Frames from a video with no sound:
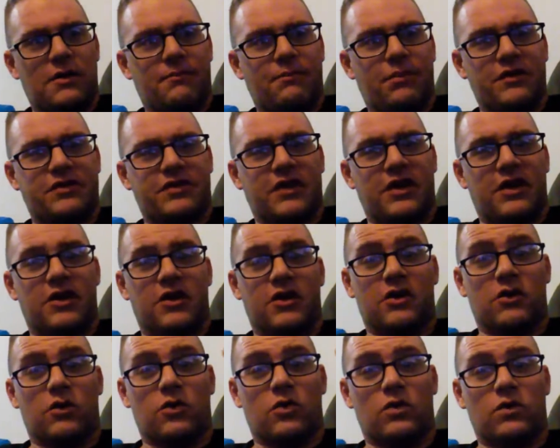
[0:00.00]
but
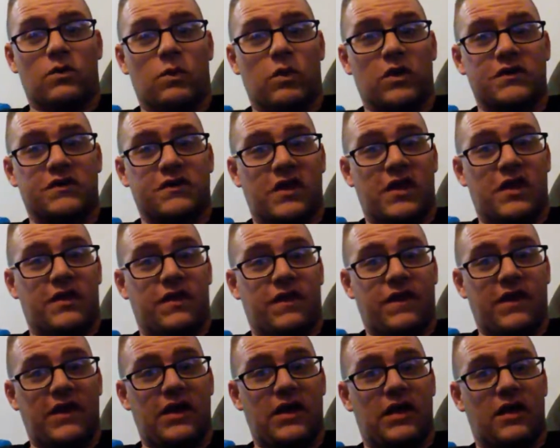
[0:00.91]
there was a
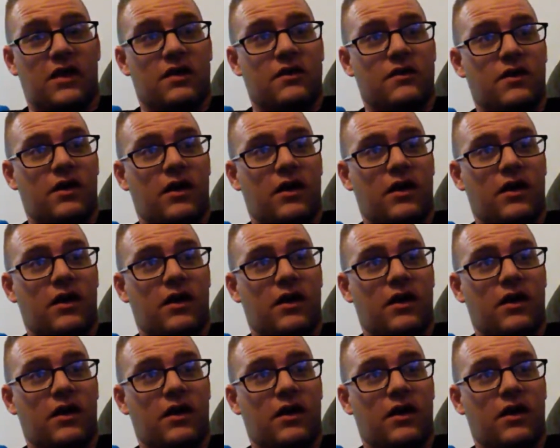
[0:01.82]
thing.